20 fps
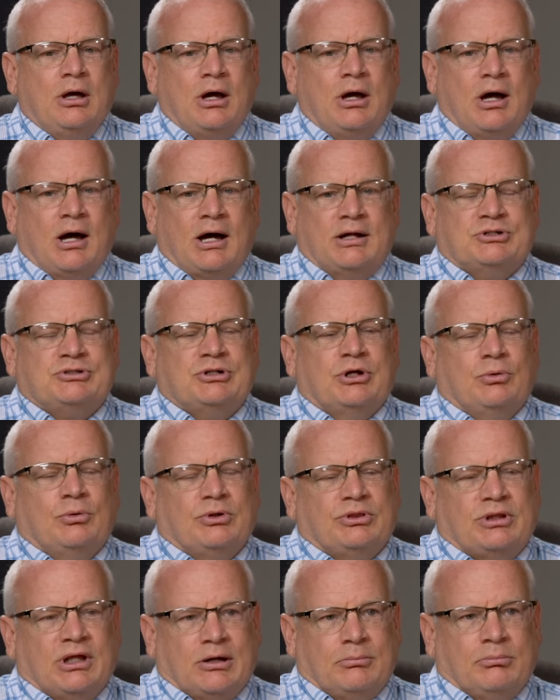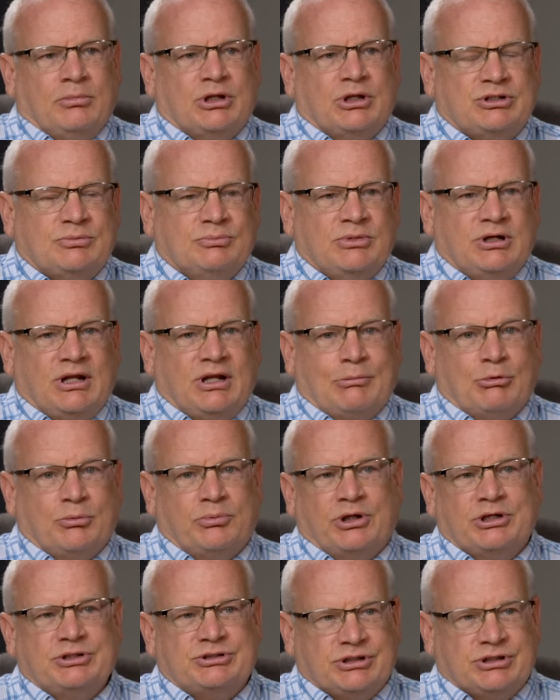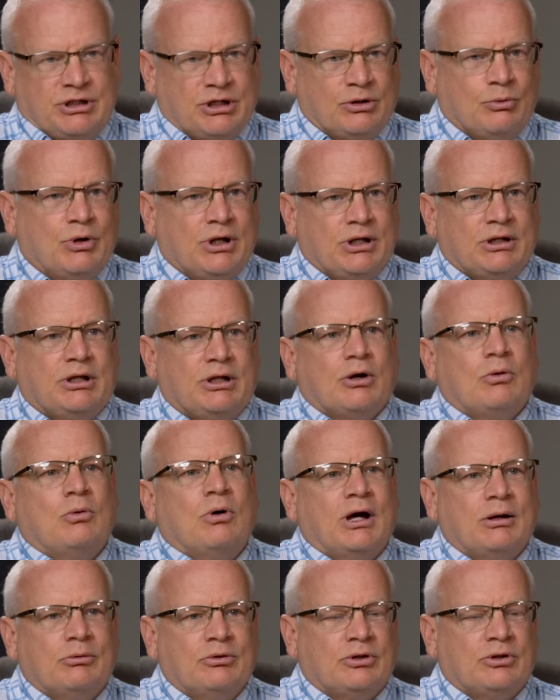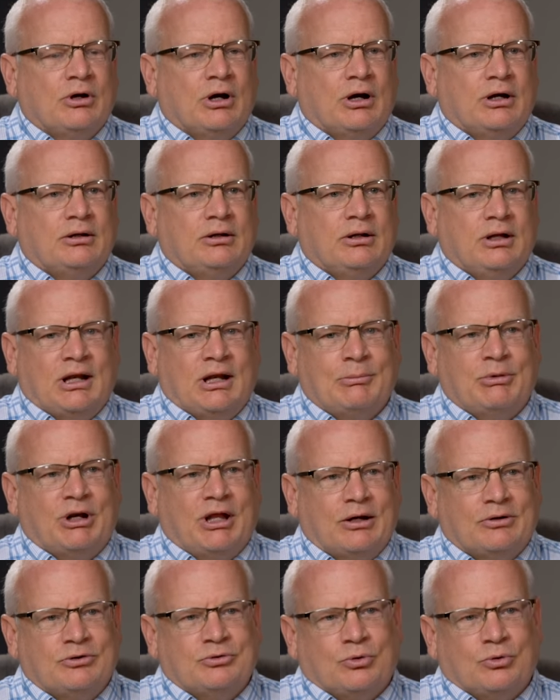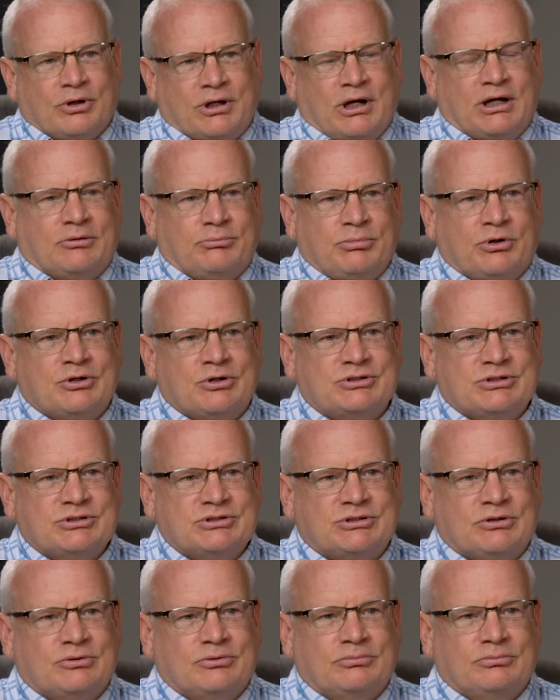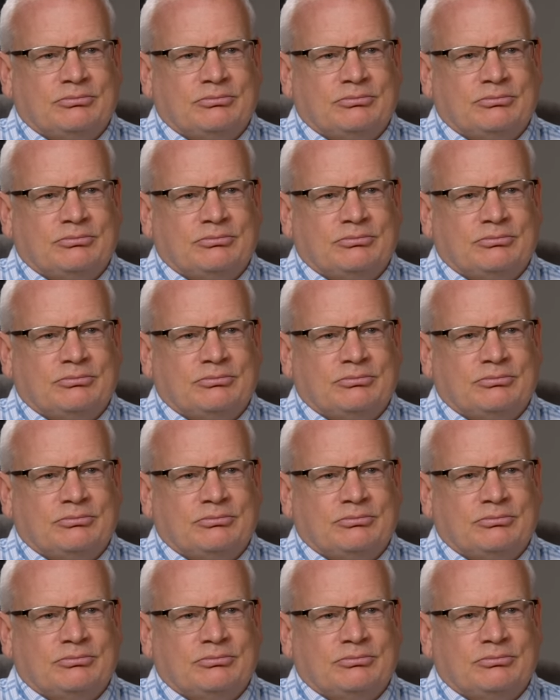I just know what that meant to me, to have a place to get away and get quiet with God. And I'm an outdoor kind of person, so